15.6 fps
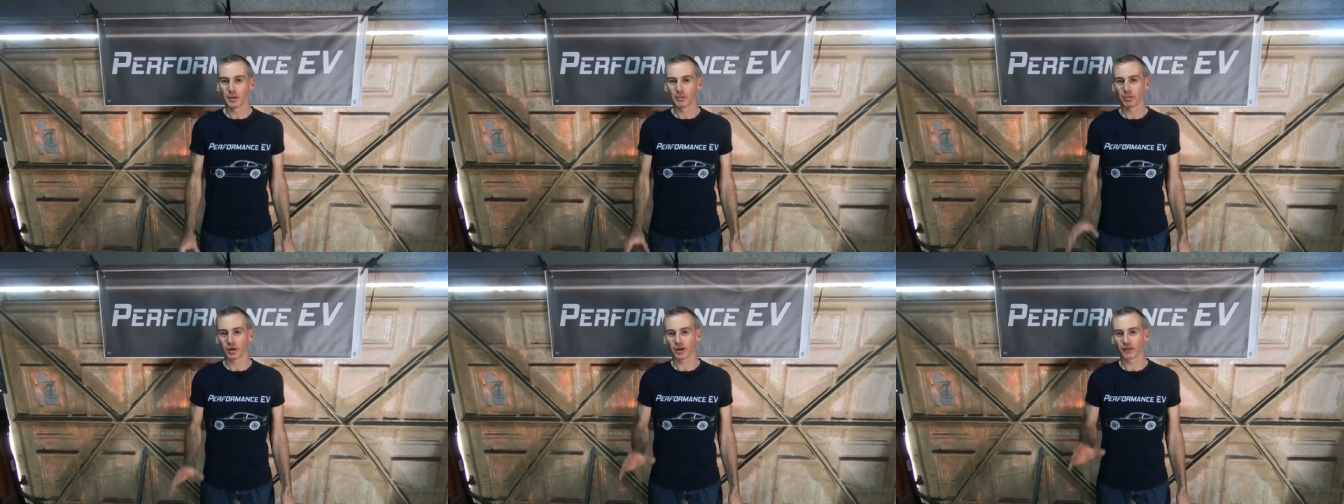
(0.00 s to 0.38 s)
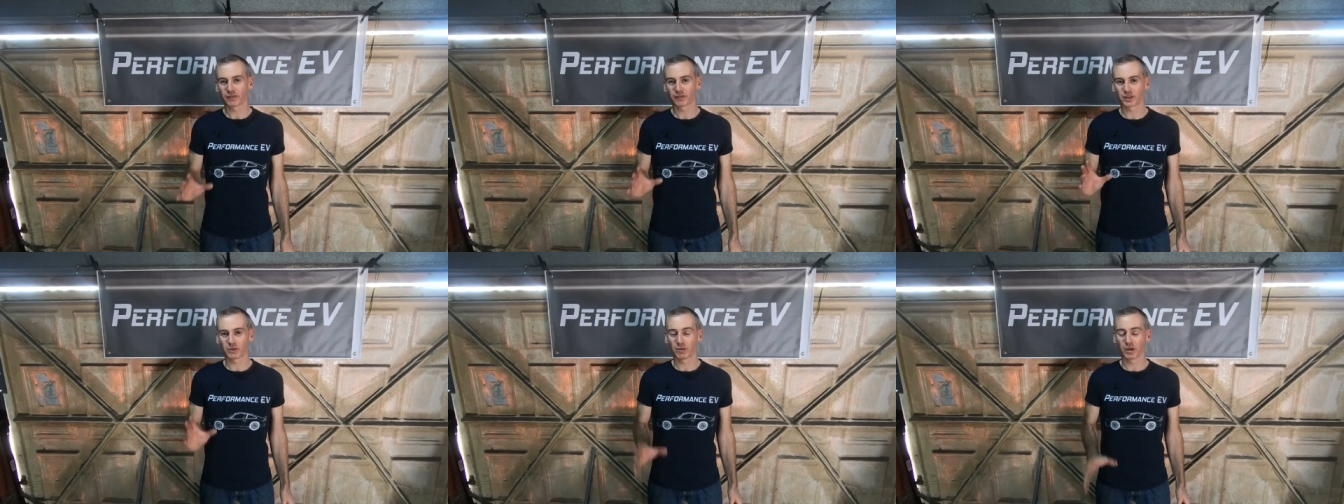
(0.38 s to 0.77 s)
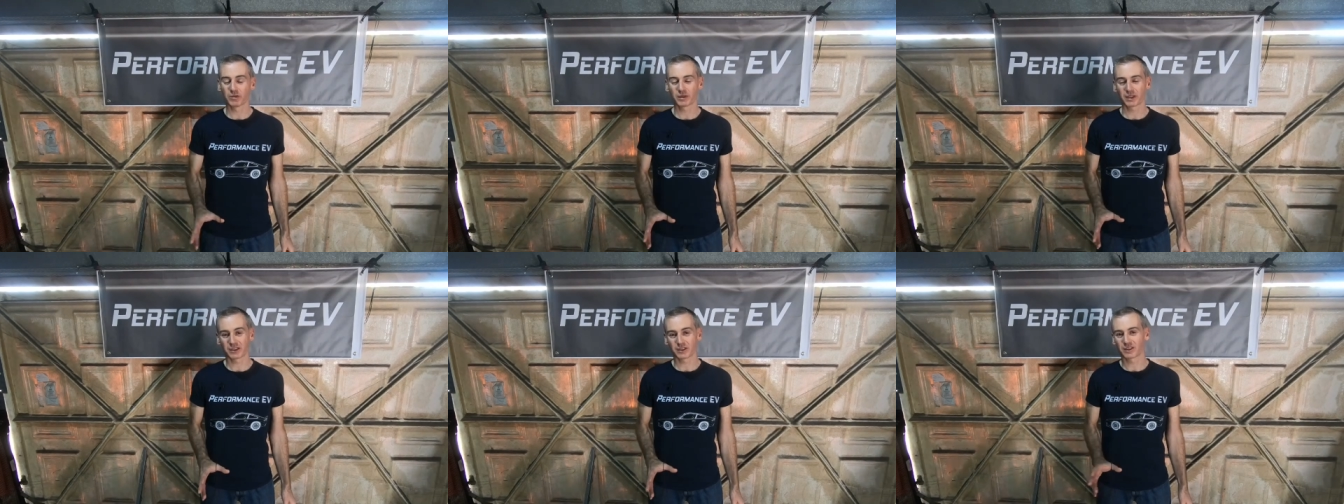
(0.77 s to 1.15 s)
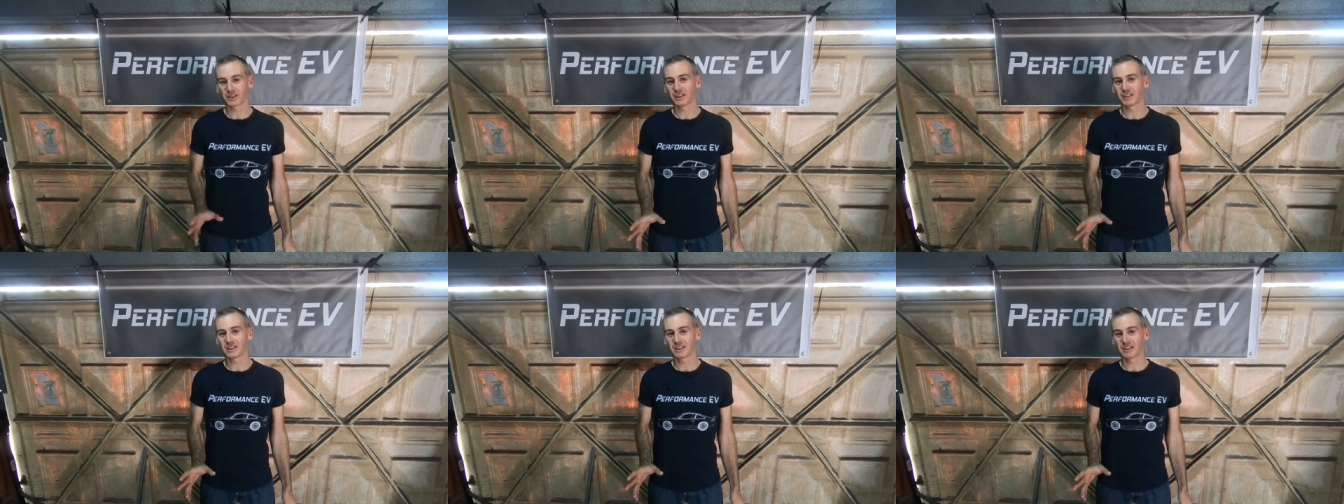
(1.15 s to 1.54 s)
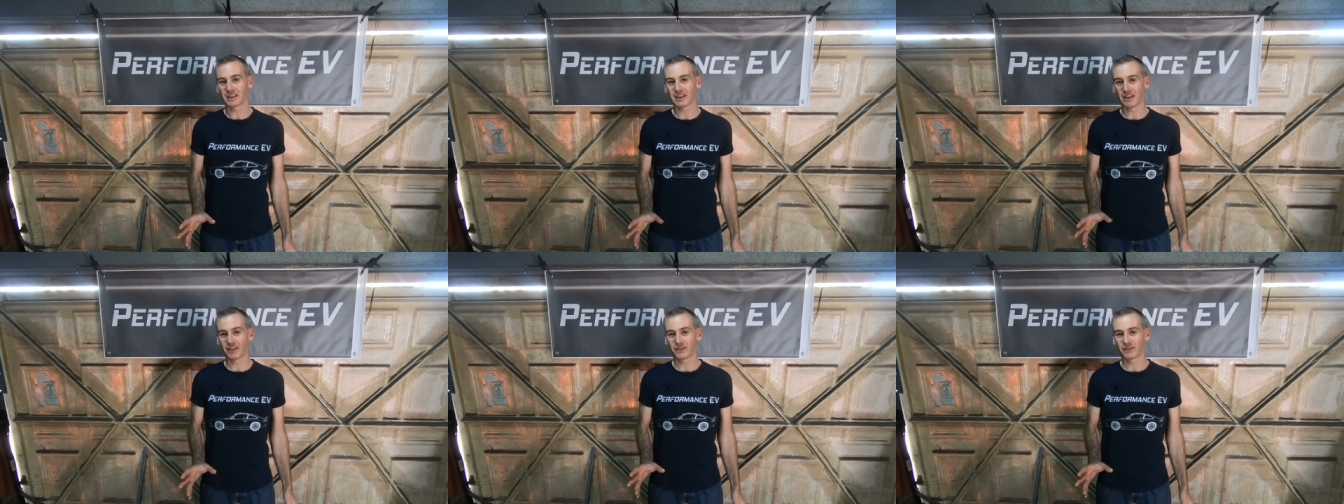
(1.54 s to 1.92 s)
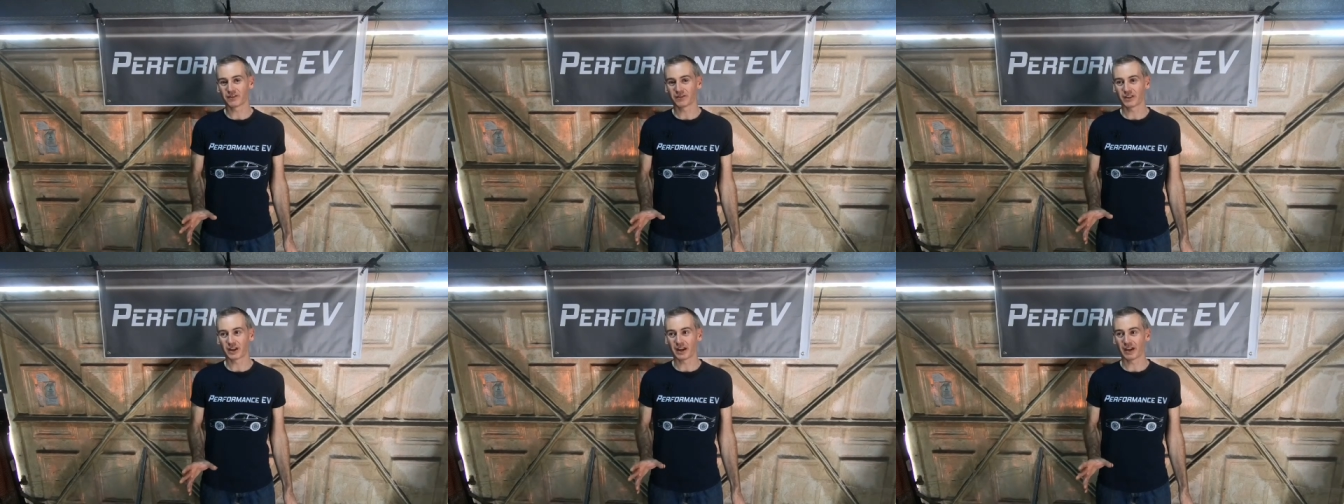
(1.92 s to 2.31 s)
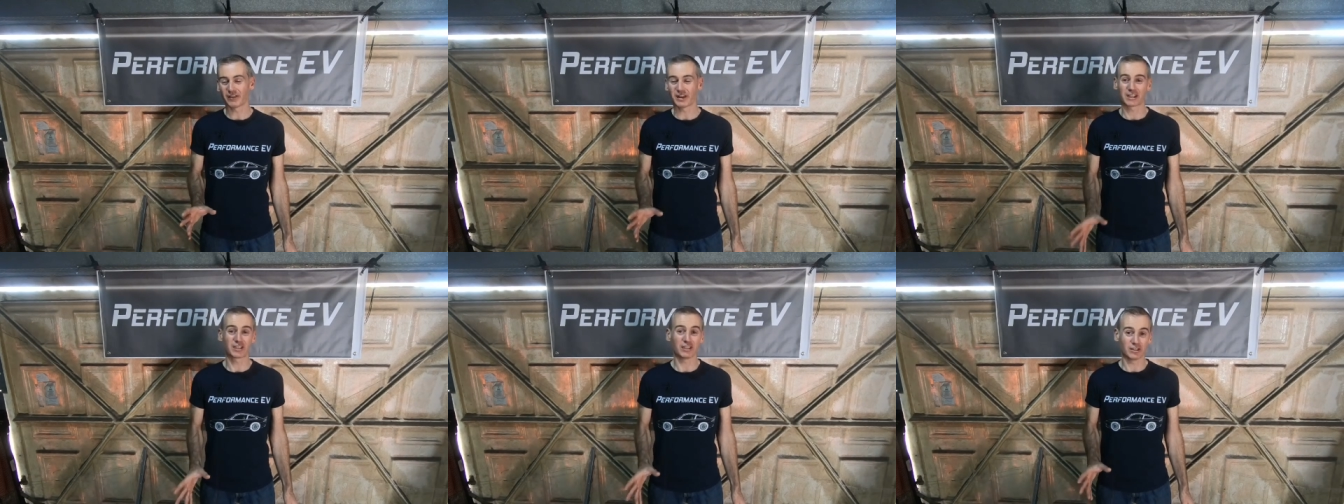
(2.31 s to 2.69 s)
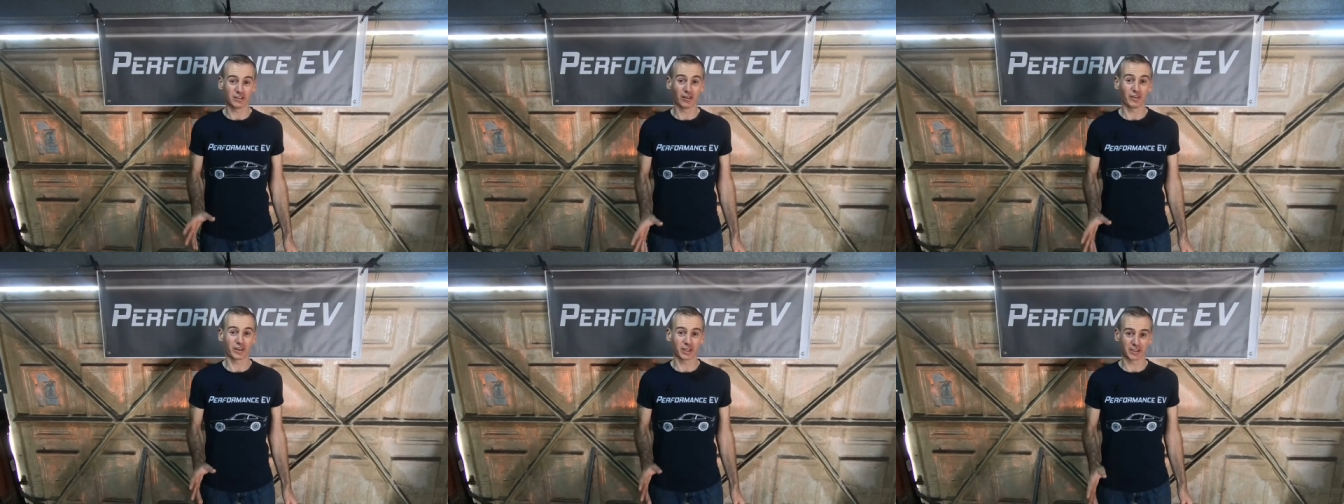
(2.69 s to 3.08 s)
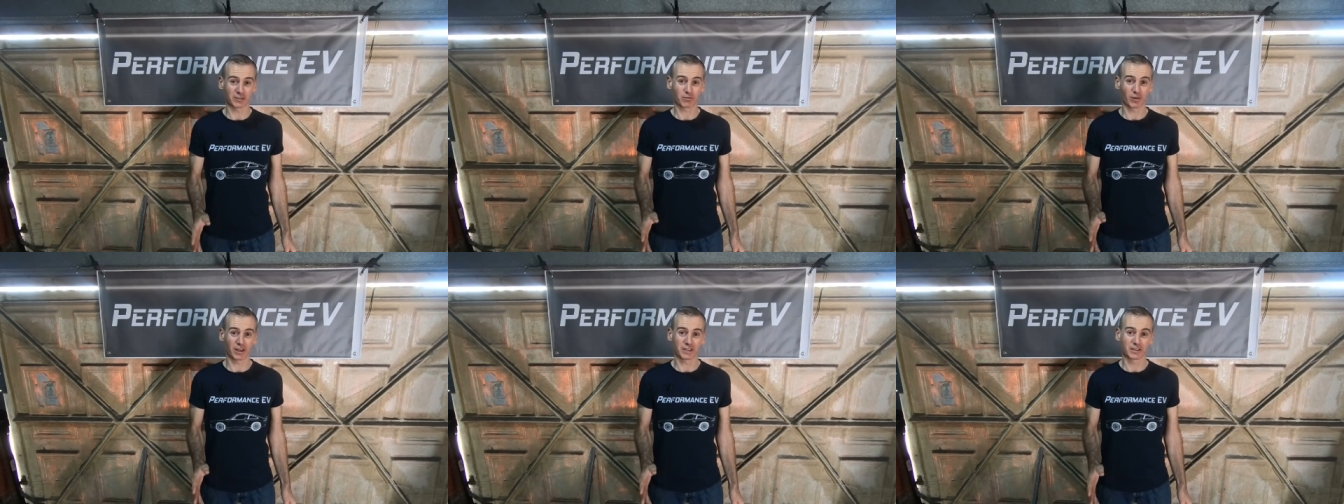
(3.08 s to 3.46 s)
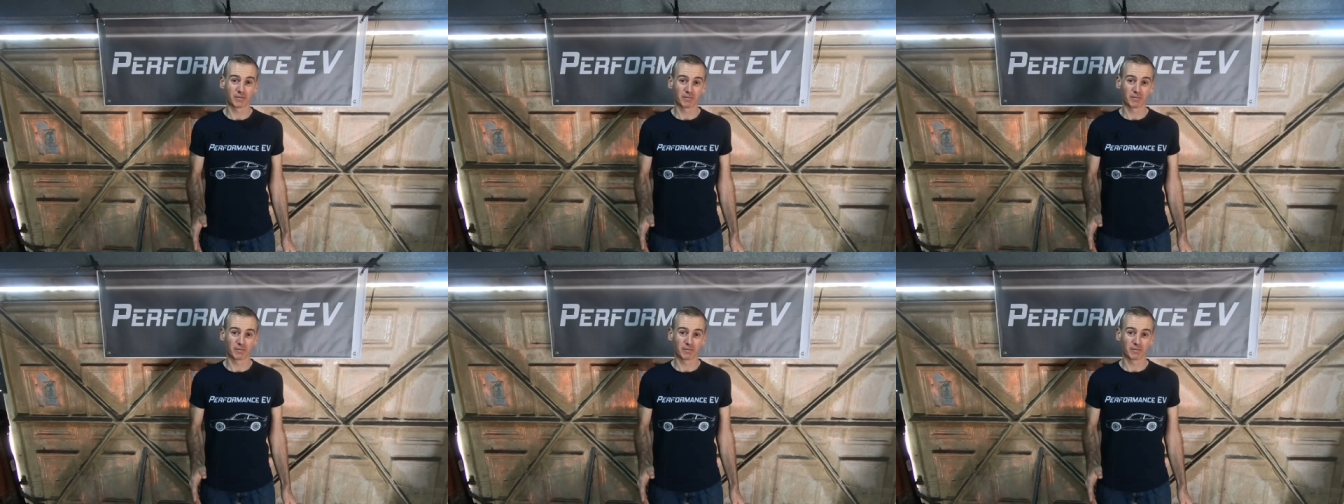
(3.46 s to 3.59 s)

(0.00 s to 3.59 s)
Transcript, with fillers: But for the moment, I just need to see if I've actually done things right.